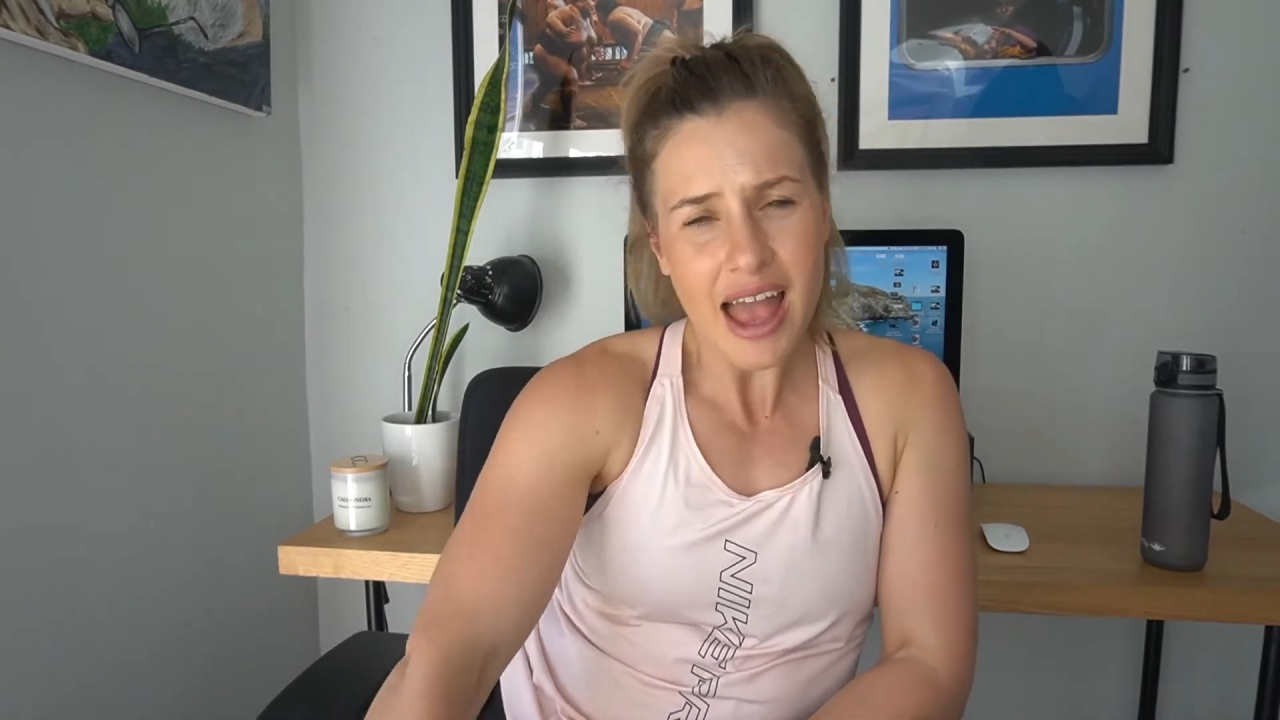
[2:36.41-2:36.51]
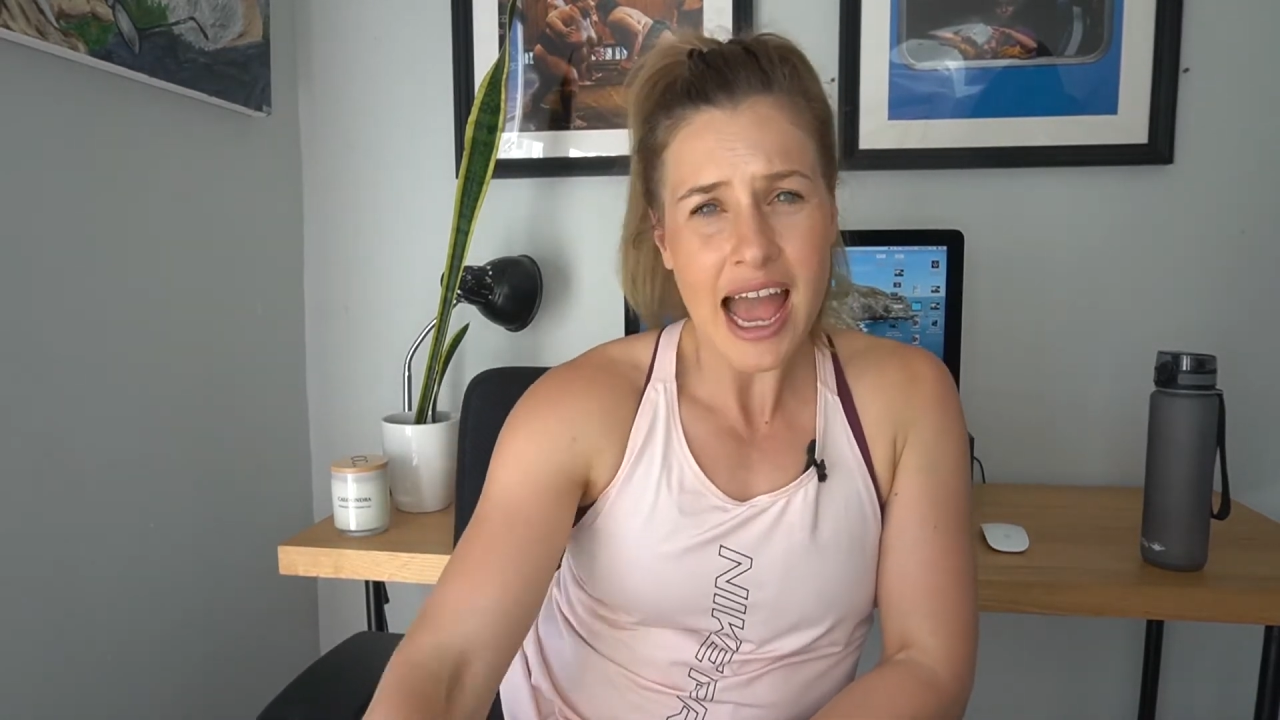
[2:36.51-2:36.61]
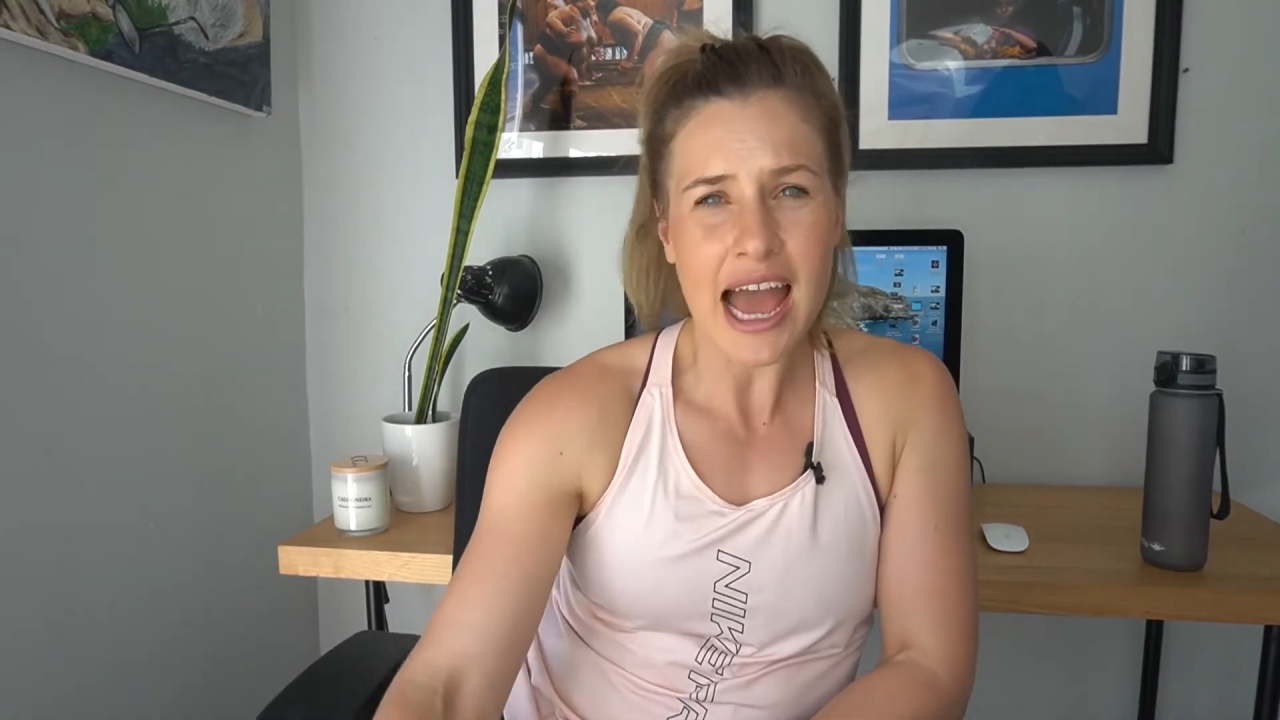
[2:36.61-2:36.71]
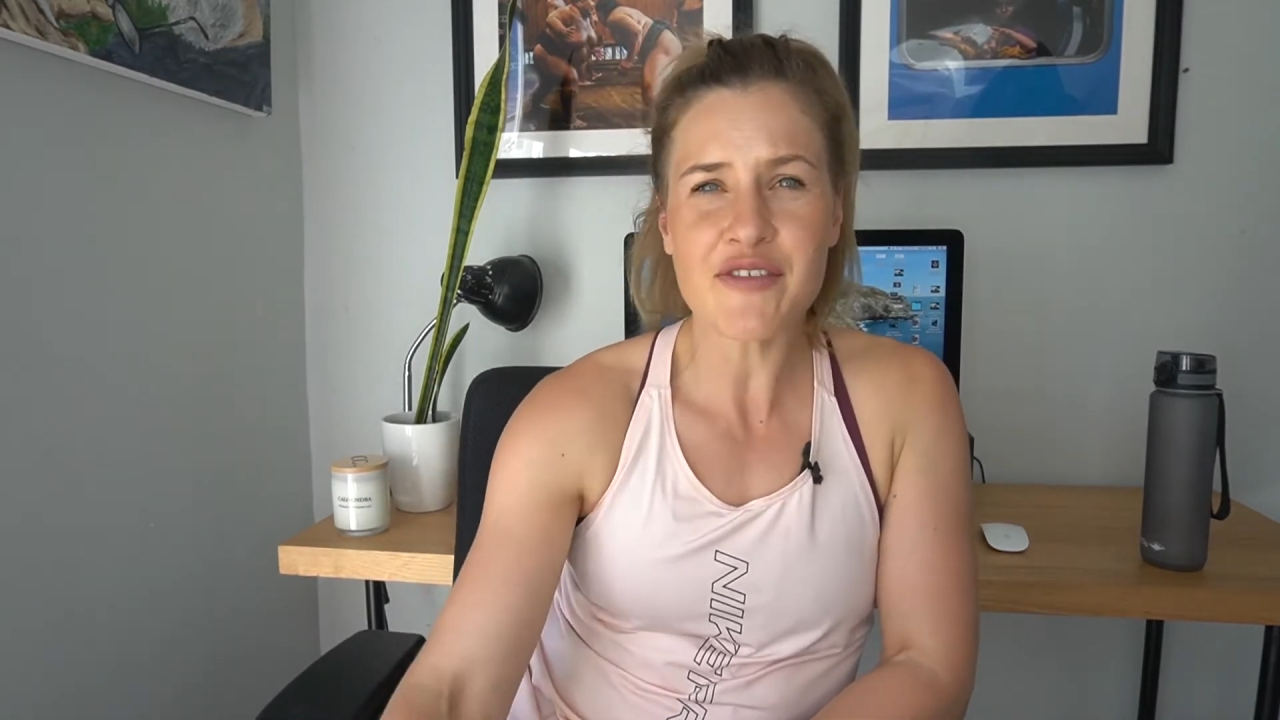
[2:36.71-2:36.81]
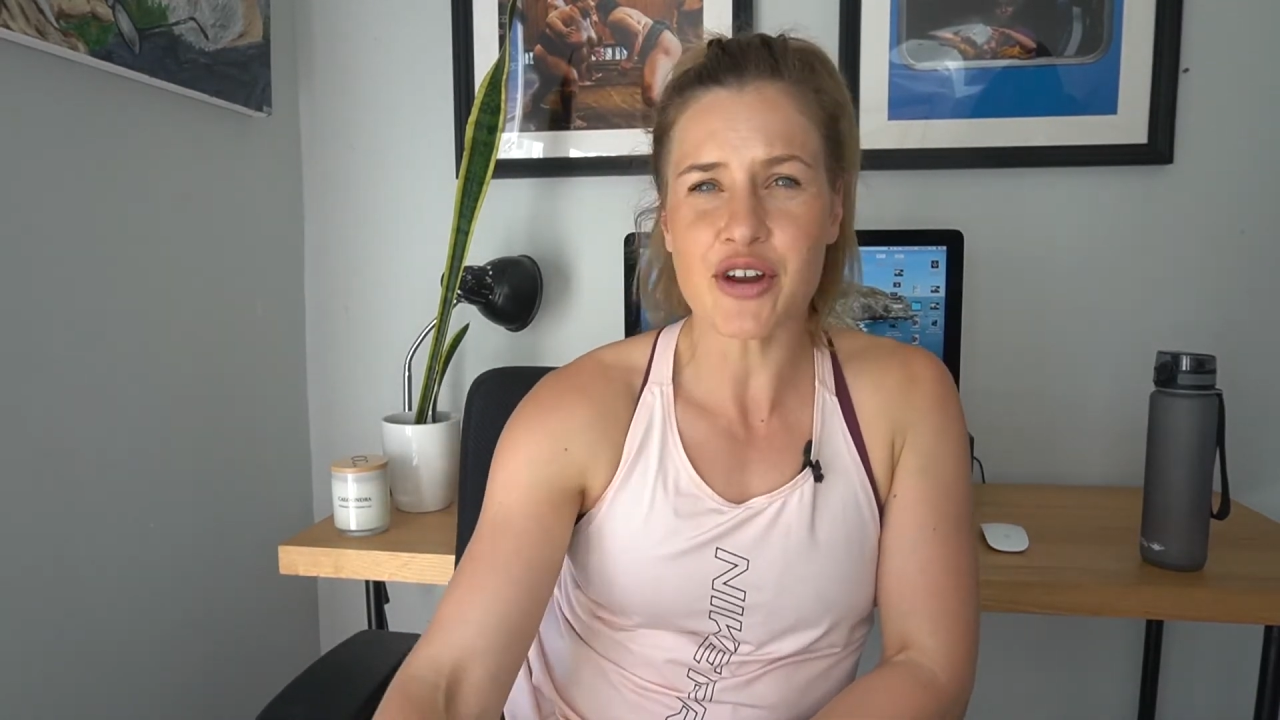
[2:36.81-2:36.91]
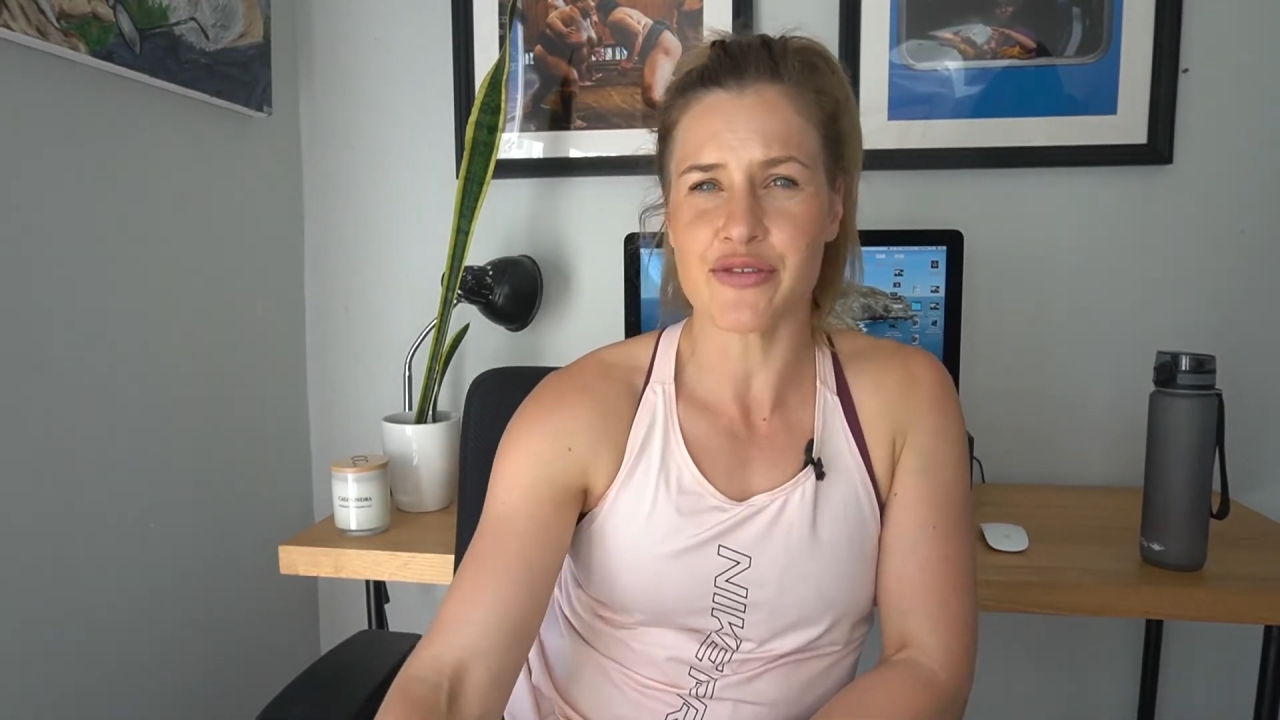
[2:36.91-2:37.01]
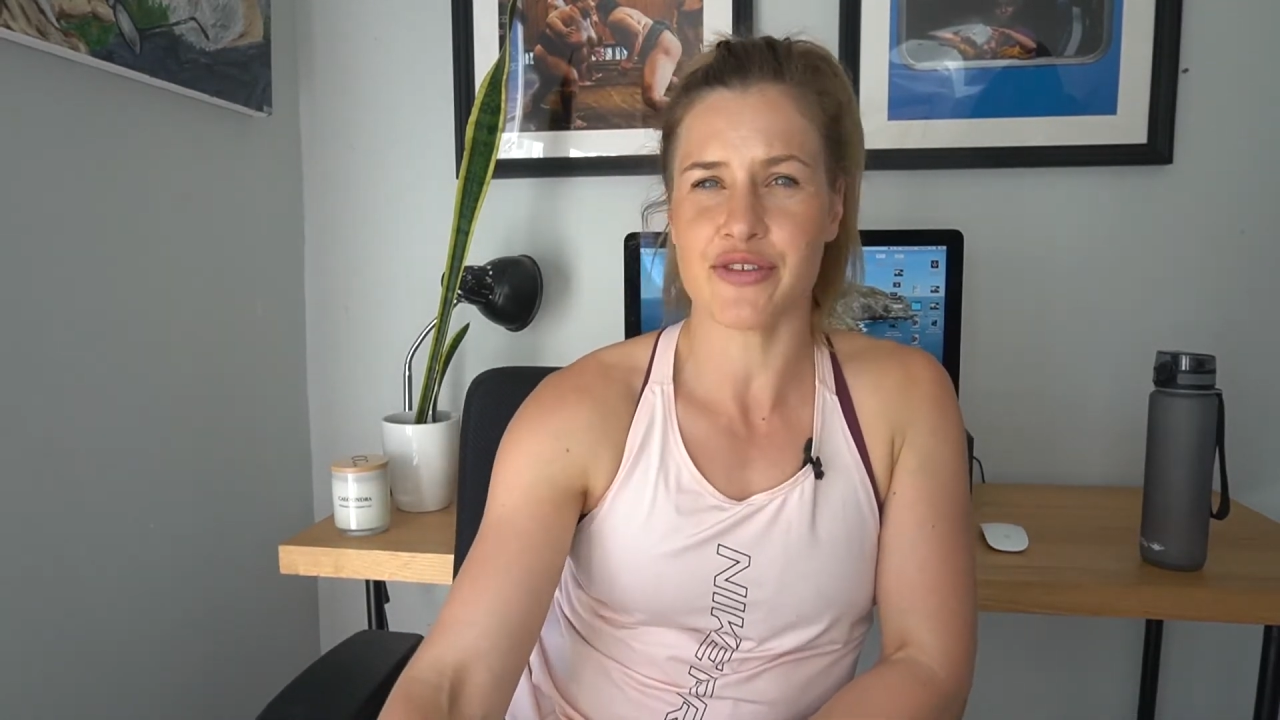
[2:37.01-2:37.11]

I have got a